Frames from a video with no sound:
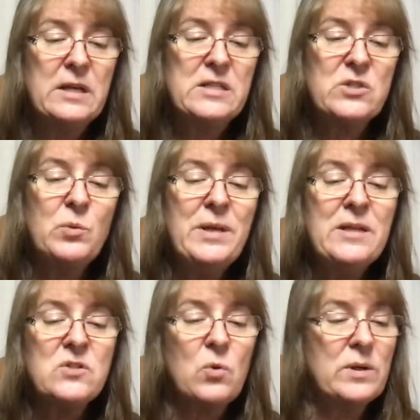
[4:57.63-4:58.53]

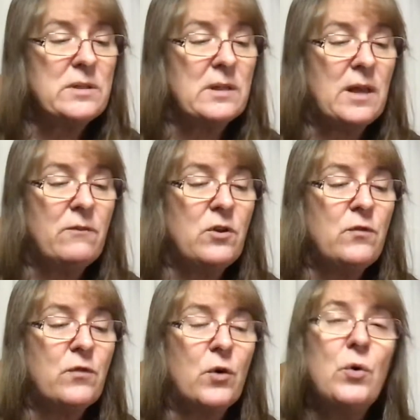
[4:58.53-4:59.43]
Sweetie's going to love
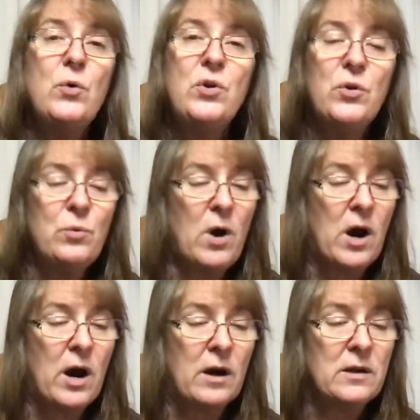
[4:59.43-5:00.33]
you for who you
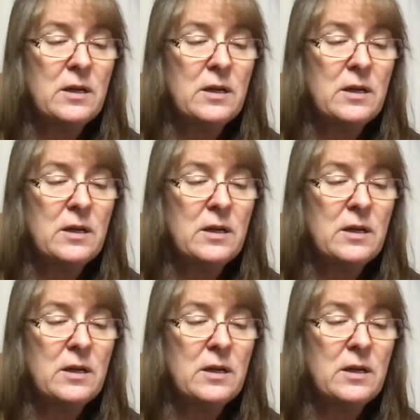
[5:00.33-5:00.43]
are,